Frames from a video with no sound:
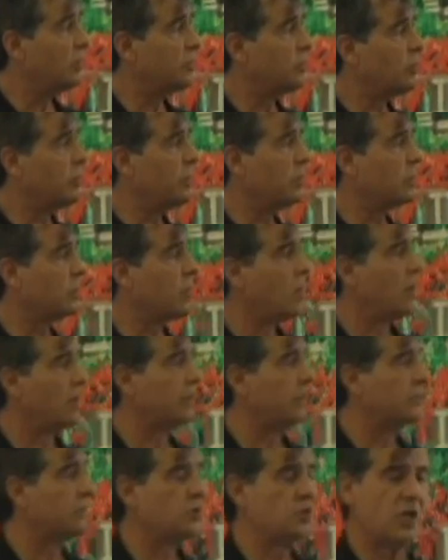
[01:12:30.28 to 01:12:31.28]
we don't call
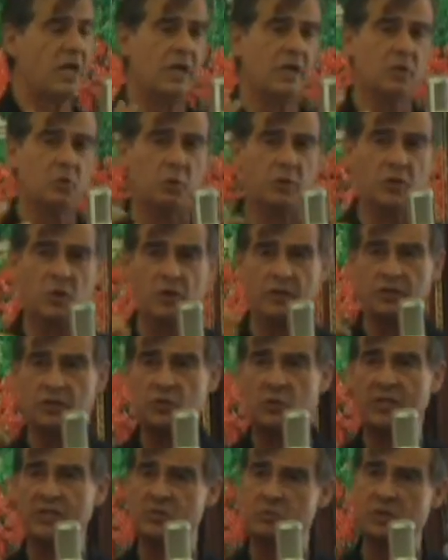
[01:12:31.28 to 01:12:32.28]
it channeling, we call it
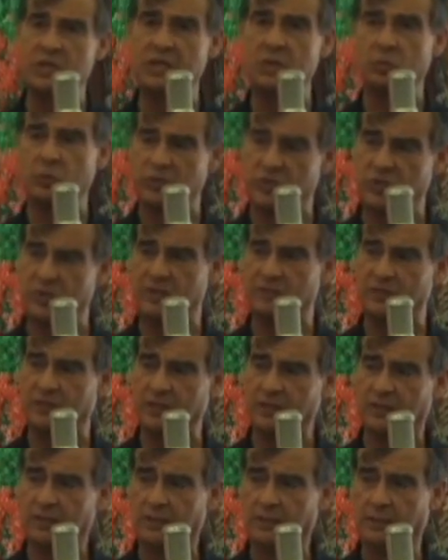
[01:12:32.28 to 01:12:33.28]
transmitting,
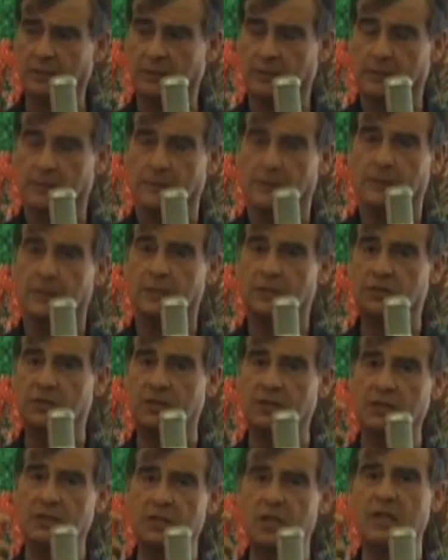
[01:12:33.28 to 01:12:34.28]
receiving. It's
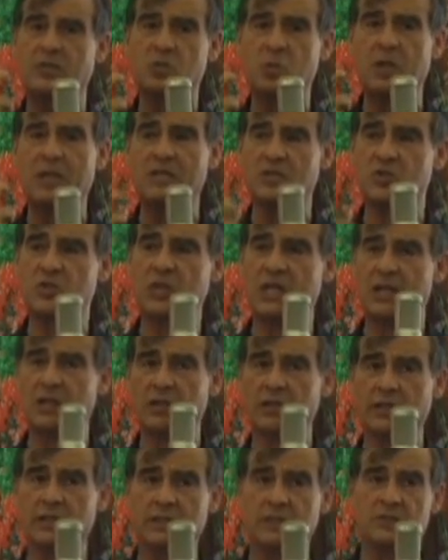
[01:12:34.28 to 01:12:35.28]
not
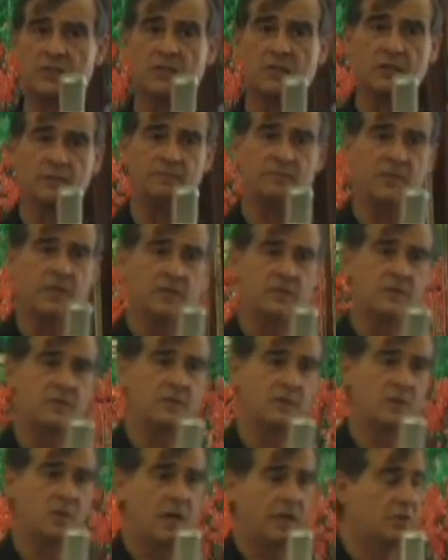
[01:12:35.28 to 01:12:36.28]
trans-channeling, it's
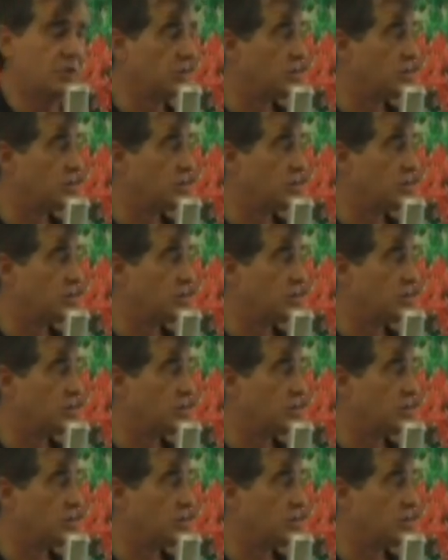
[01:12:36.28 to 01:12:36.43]
conscious